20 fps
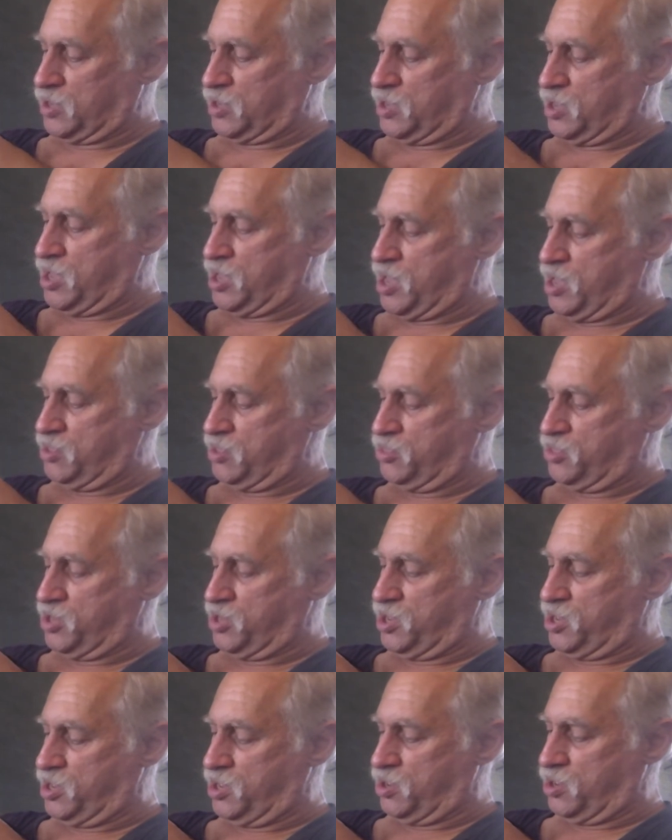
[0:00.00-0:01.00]
And
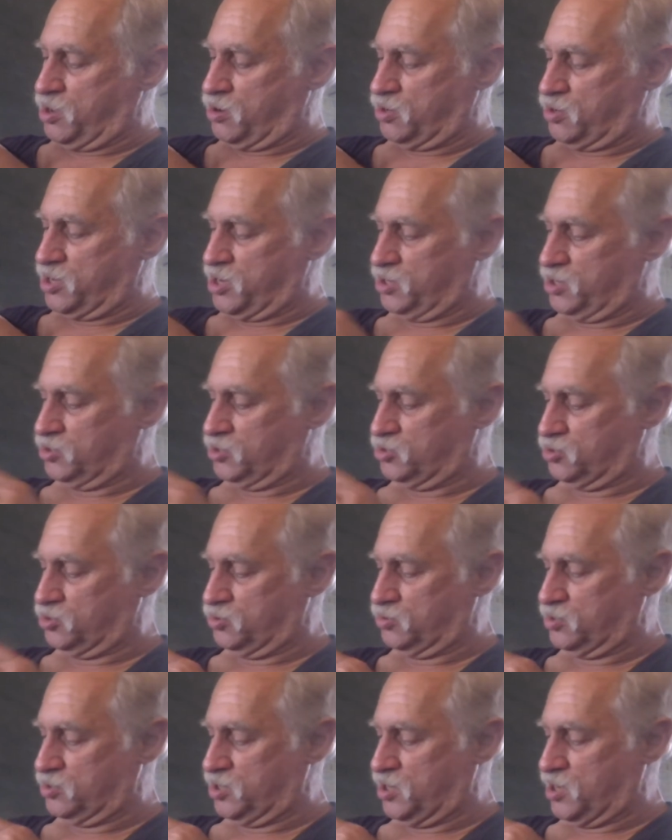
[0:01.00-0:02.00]

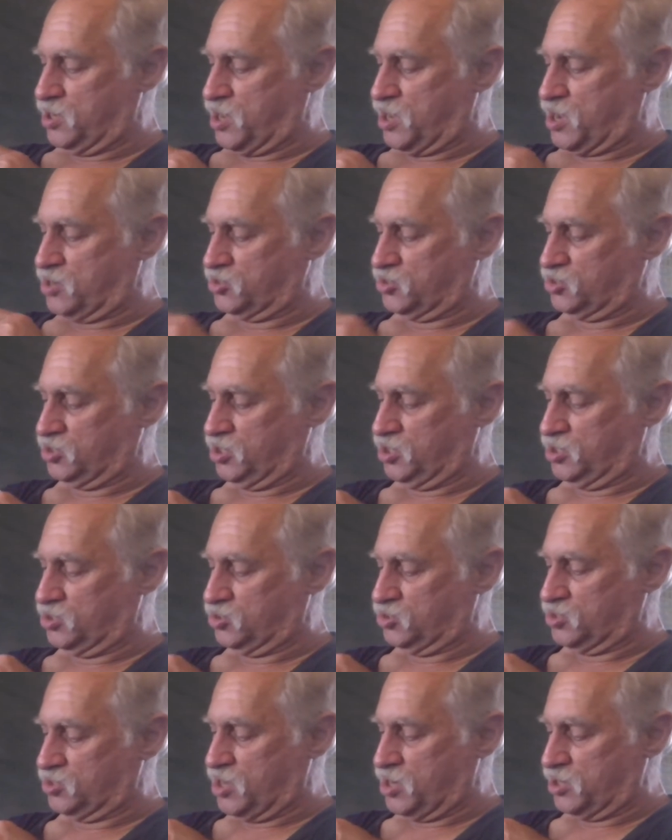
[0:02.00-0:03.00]
our seed
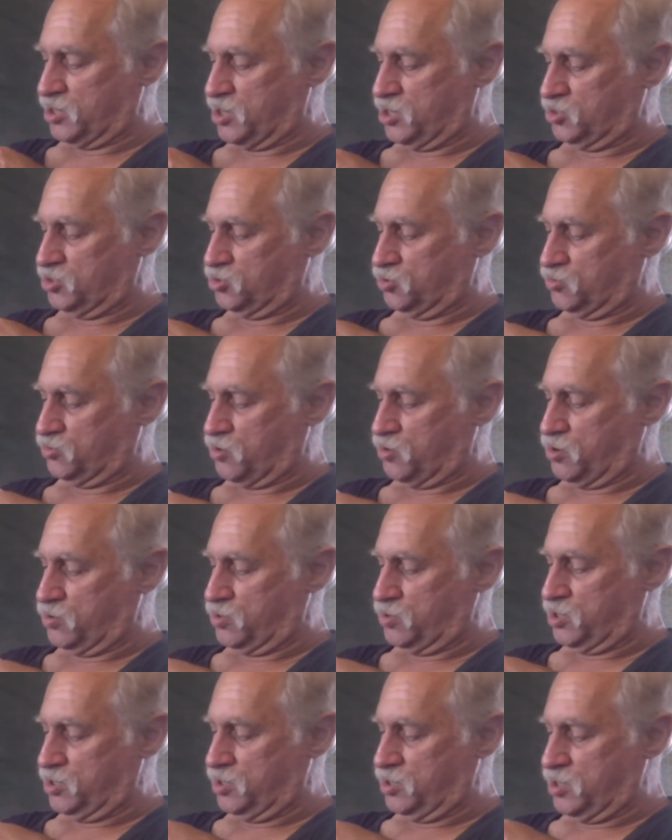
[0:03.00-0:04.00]
is now going to grow
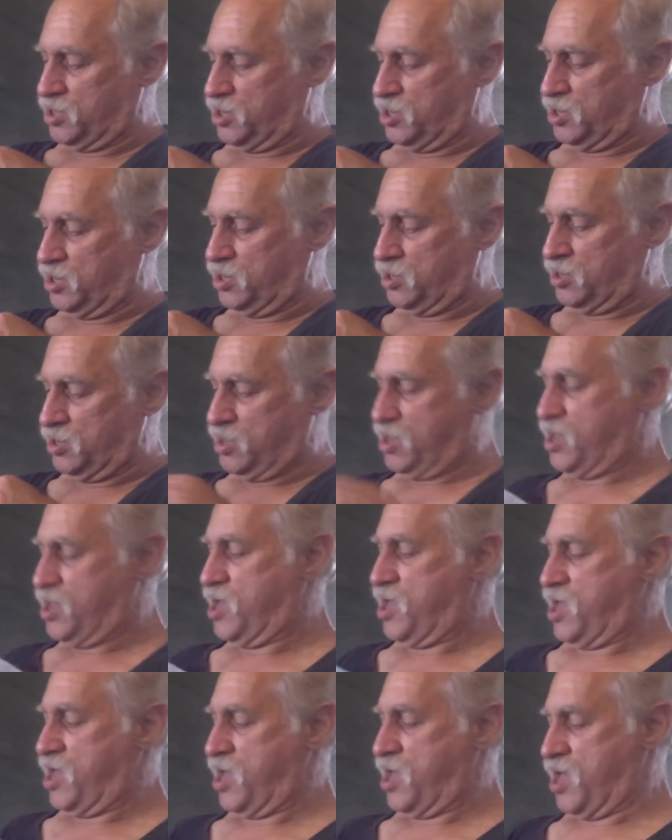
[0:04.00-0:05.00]
in there.
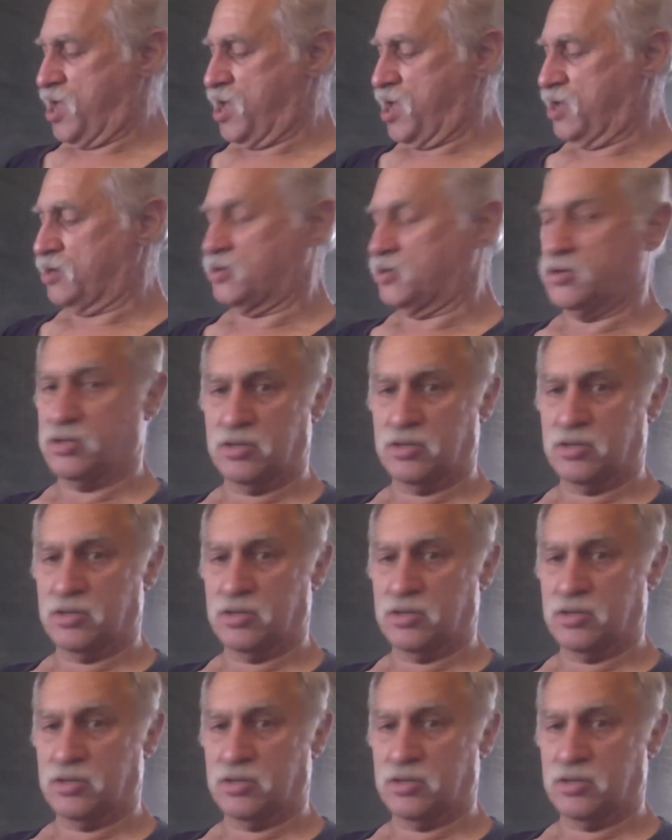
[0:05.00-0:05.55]
And